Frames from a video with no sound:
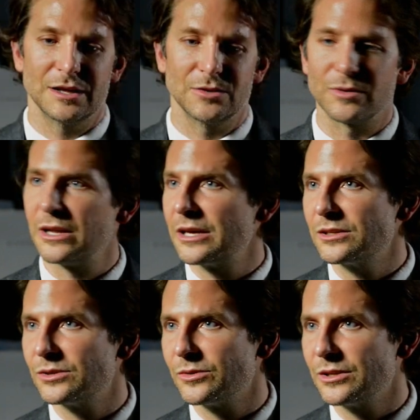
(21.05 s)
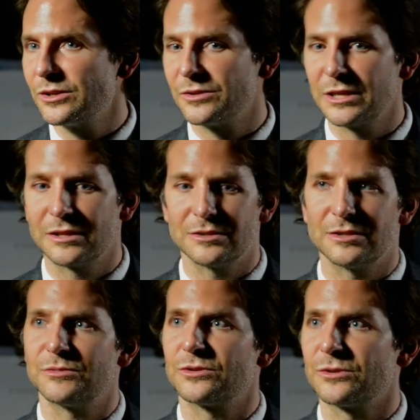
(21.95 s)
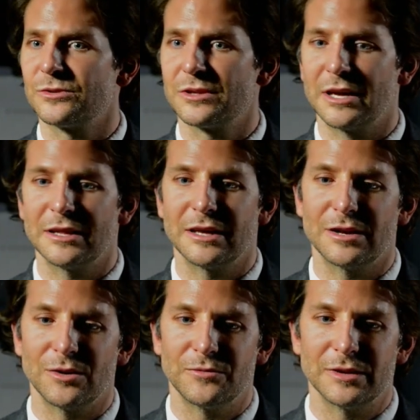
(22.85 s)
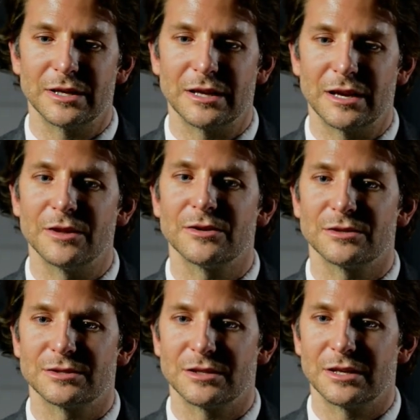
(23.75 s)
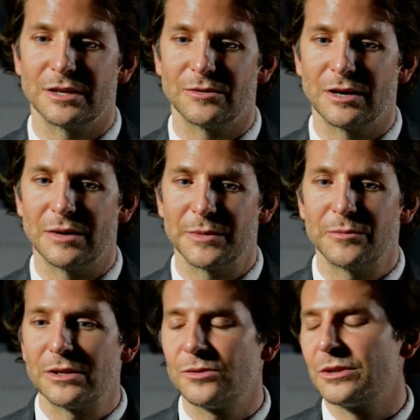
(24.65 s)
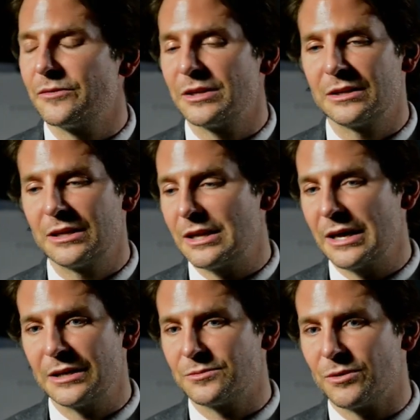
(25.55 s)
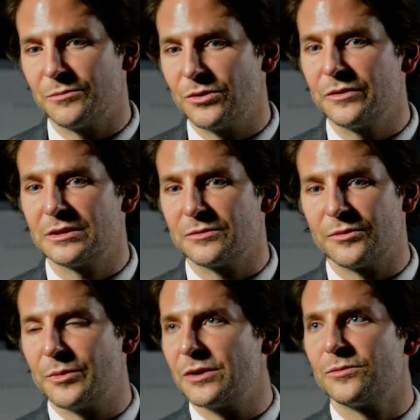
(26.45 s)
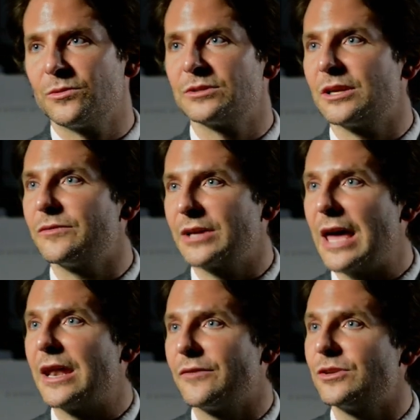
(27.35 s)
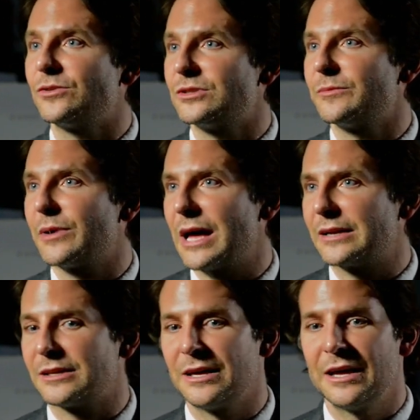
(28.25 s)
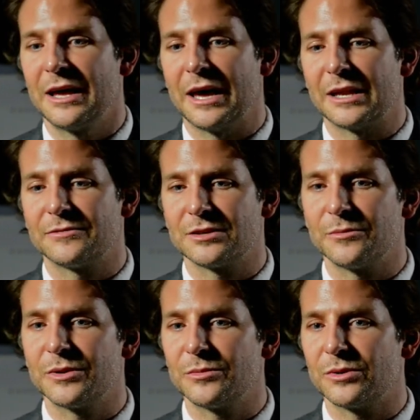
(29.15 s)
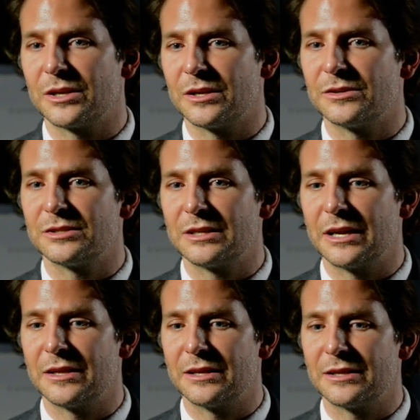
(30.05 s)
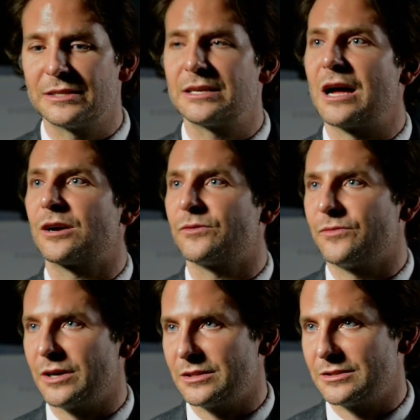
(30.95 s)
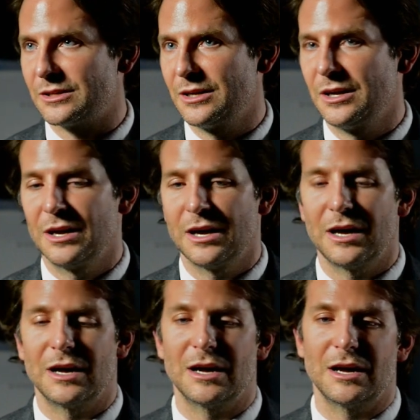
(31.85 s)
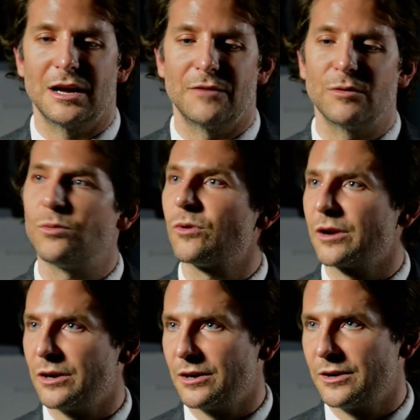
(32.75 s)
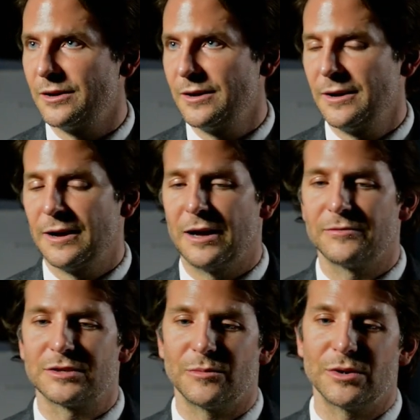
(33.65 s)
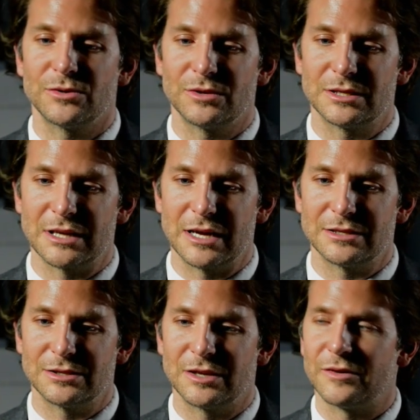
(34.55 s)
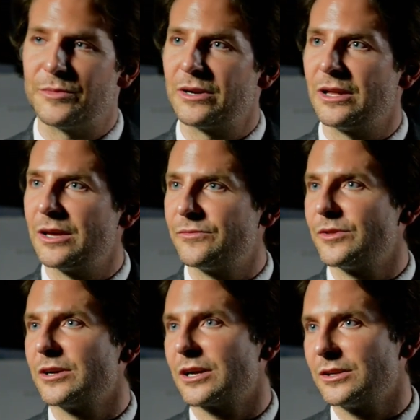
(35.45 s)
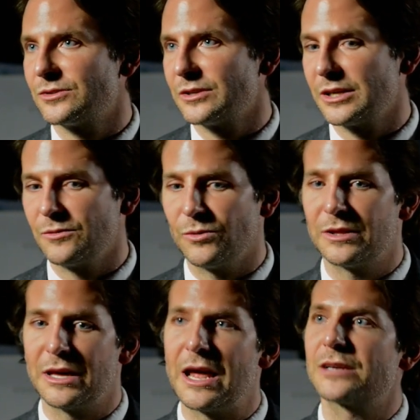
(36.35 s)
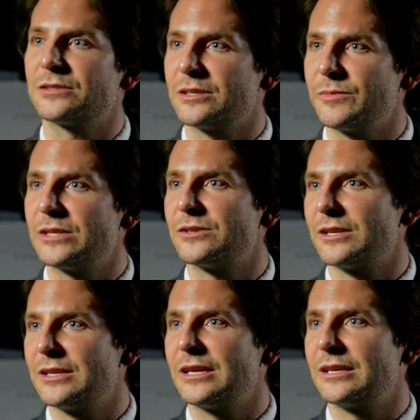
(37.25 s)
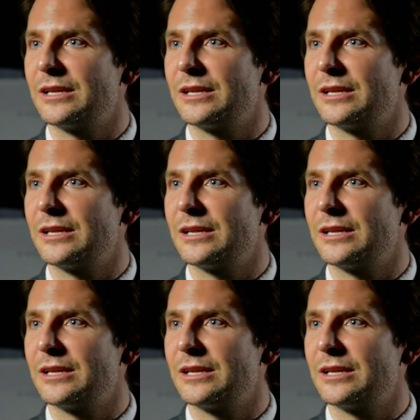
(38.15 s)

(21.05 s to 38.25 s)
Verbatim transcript: you'll relate to it, you'll think there's some truth, and then hopefully that others, you know, I mean, we do live in an, in an age where movies, for better for worse, have, can have a huge impact. And if some people can understand that the sacrifice uh, of a warrior, of someone who decides to give up their life for their country, what that actually means on a day to